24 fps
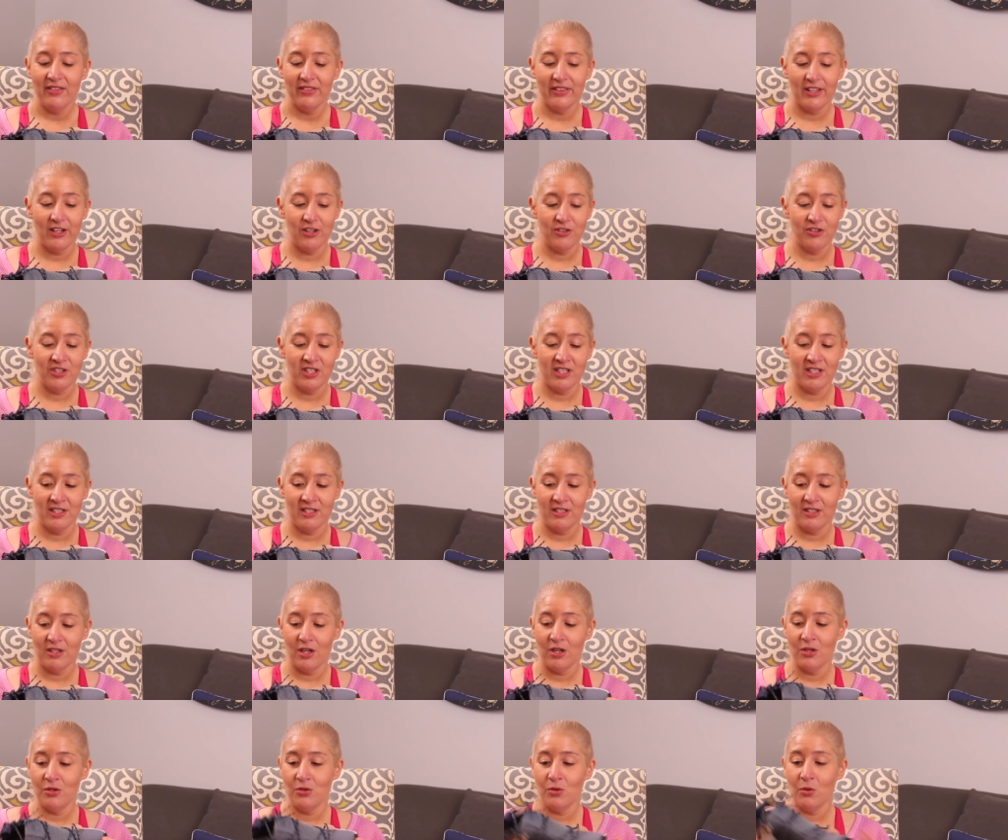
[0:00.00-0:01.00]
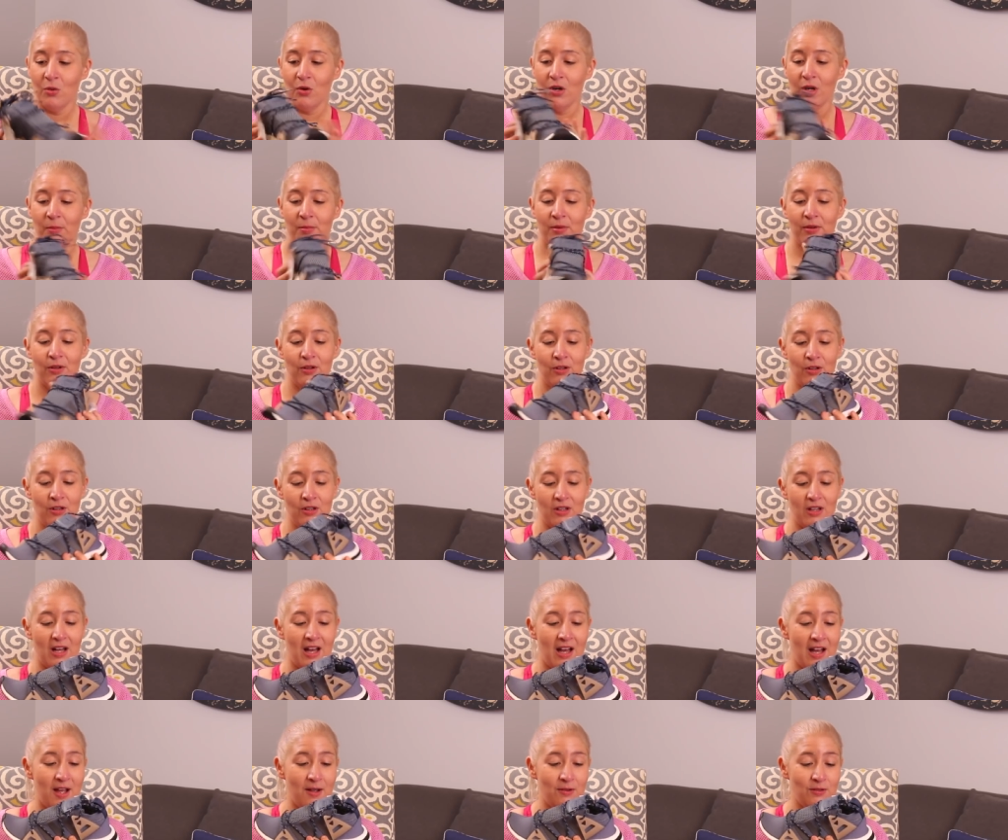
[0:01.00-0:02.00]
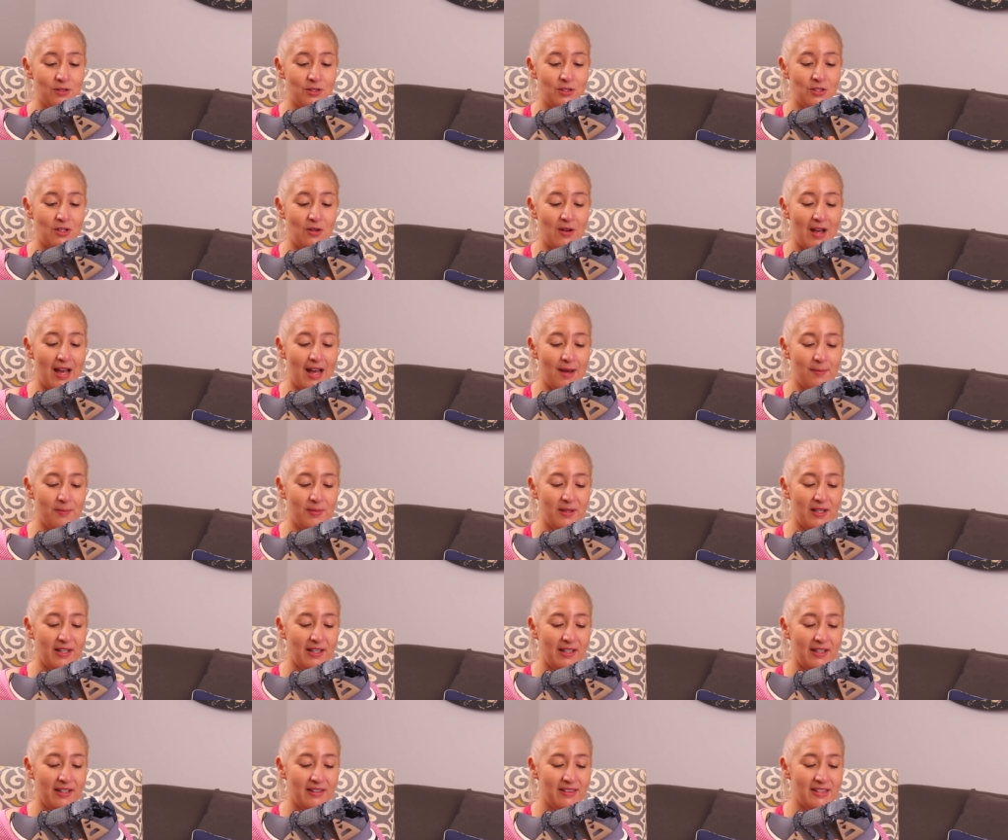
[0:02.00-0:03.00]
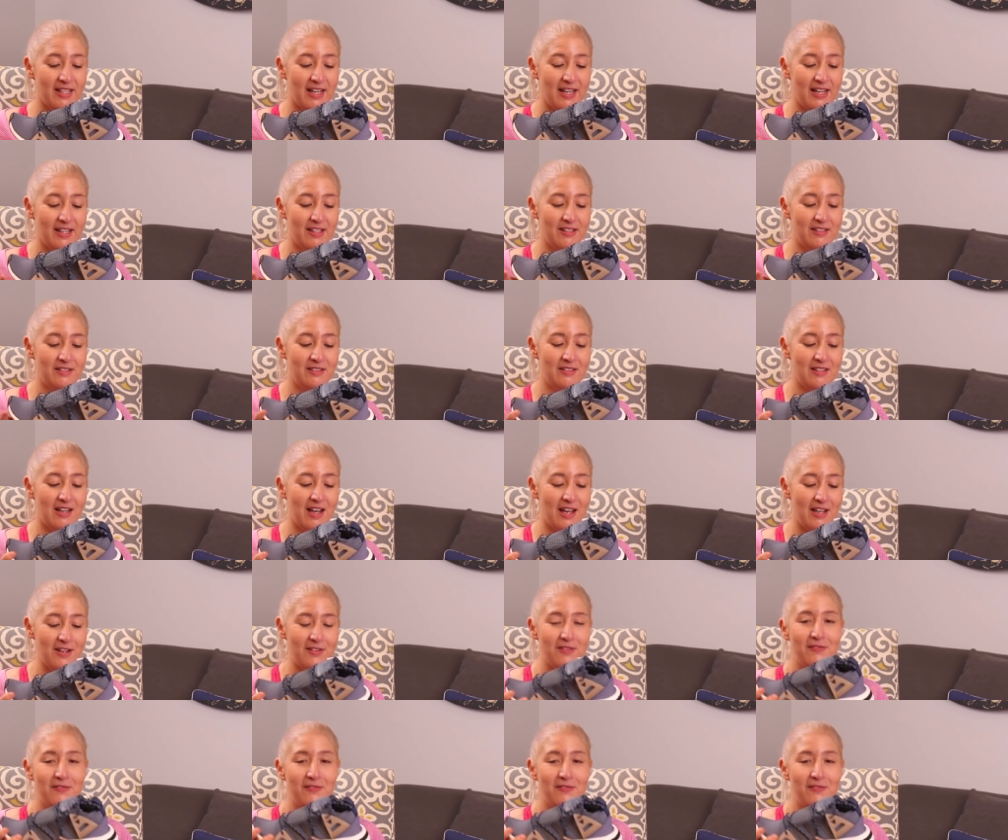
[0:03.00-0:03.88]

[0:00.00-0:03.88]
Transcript: They're just adorable. I was so happy that I